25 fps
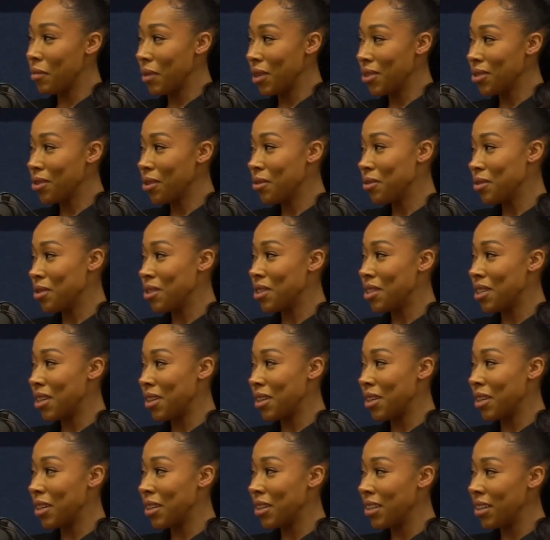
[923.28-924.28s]
about software
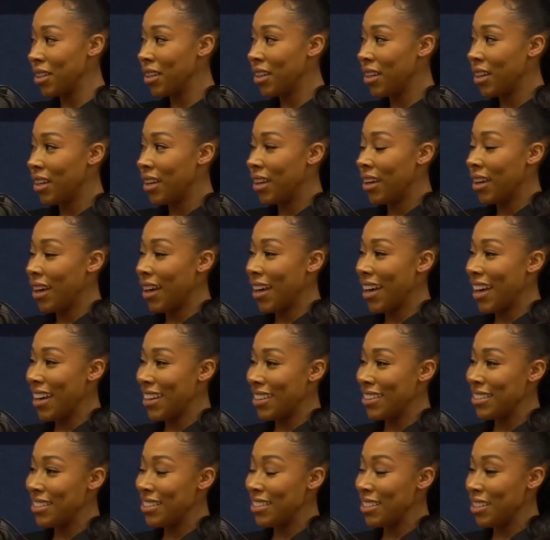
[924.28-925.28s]
engineering
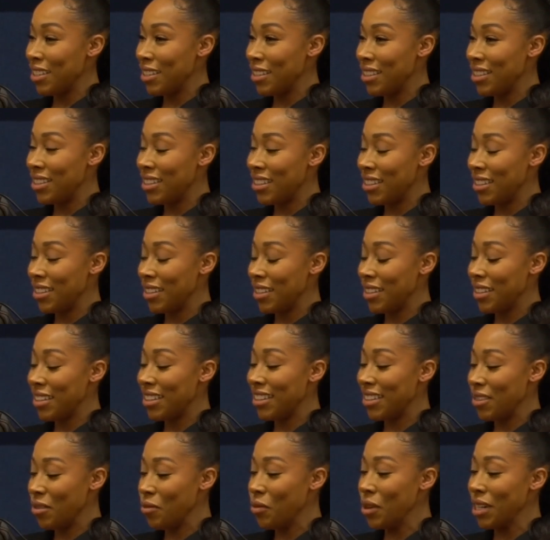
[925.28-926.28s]
and
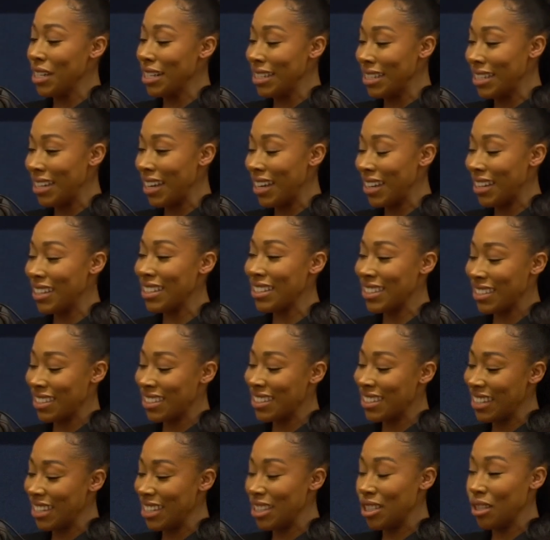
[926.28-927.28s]
what it takes,
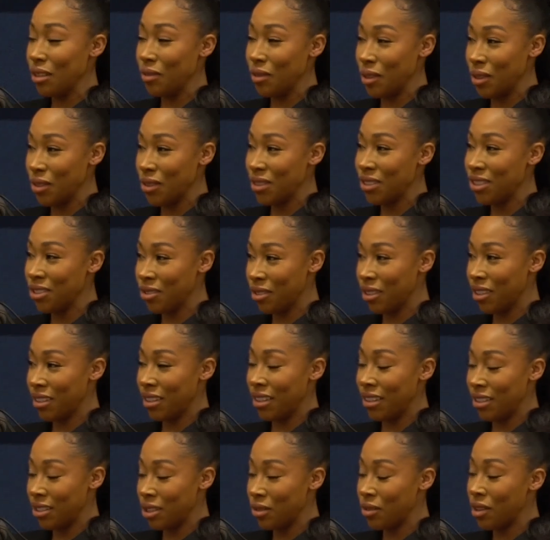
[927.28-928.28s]
the interview
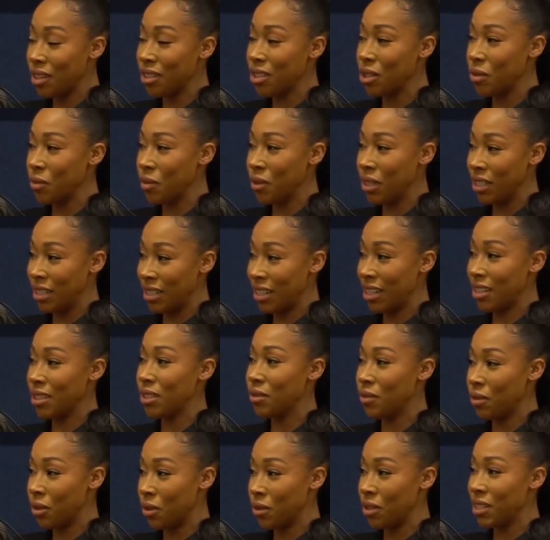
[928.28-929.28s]
structure of what it
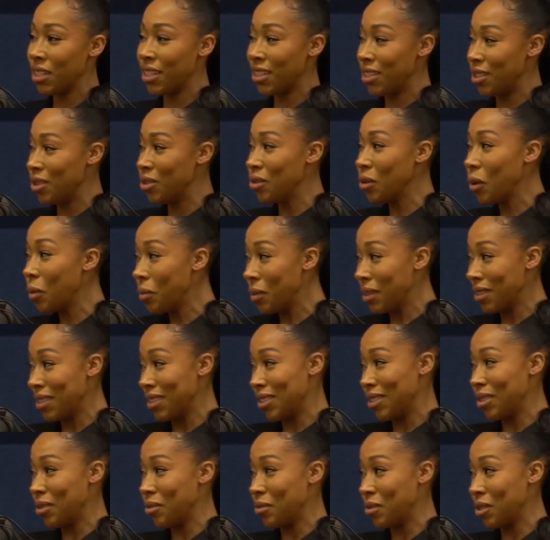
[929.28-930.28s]
takes for you to get a job as
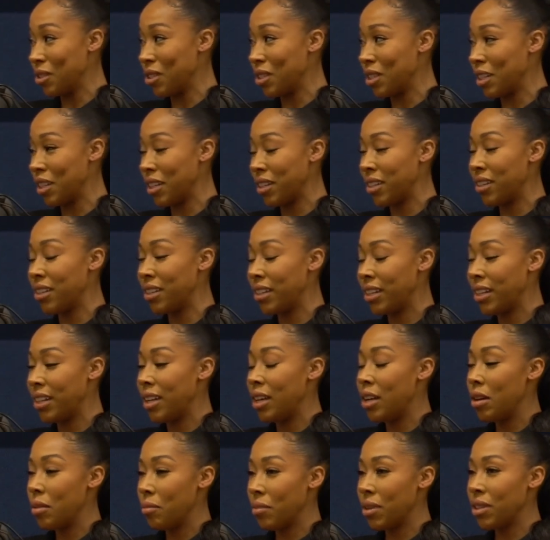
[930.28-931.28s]
a software engineer.
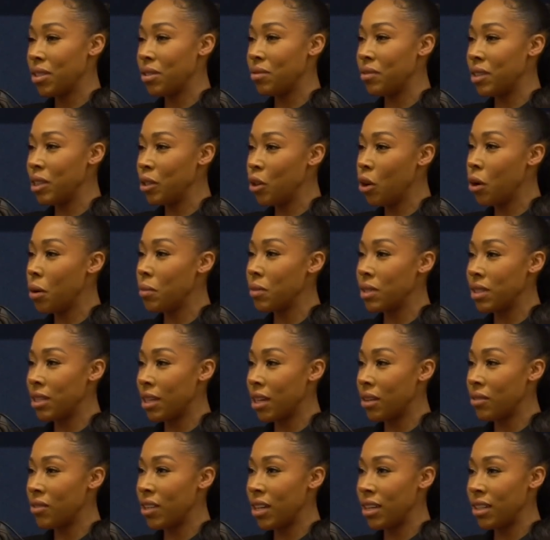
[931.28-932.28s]
But it's really common to
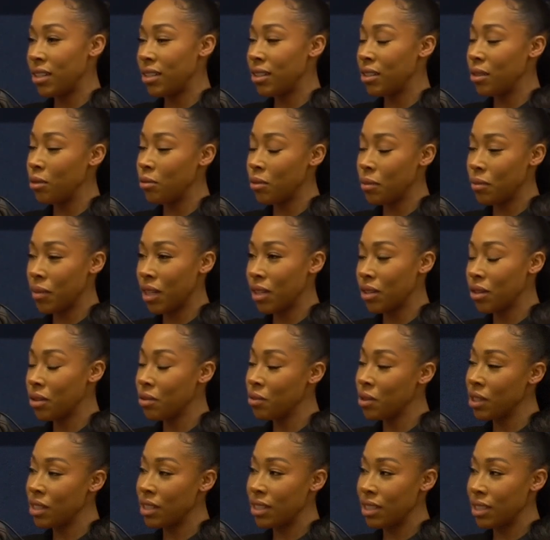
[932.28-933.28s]
have anything from like
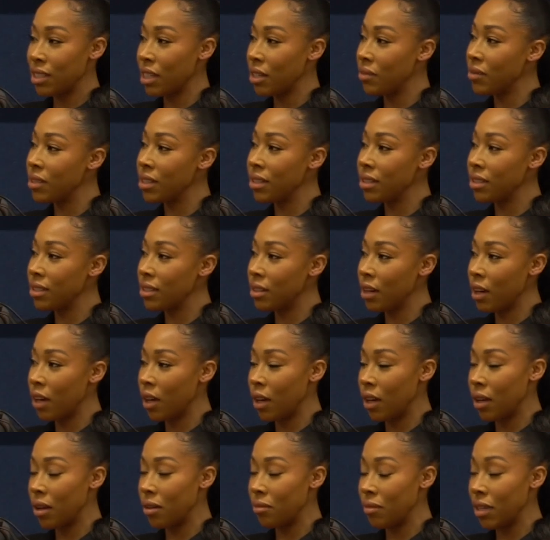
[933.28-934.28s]
3 to 7
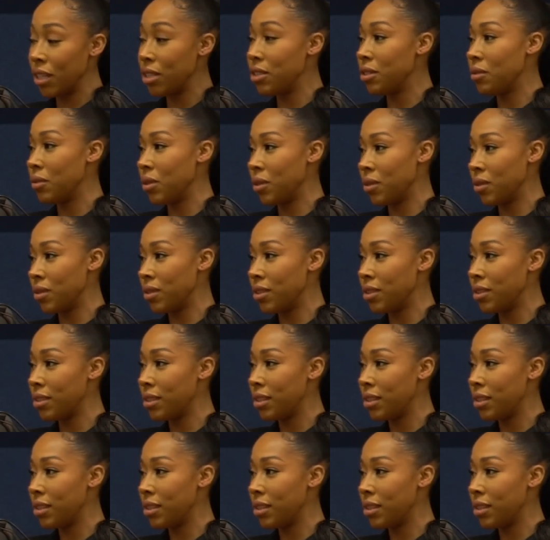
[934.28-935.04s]
interviews.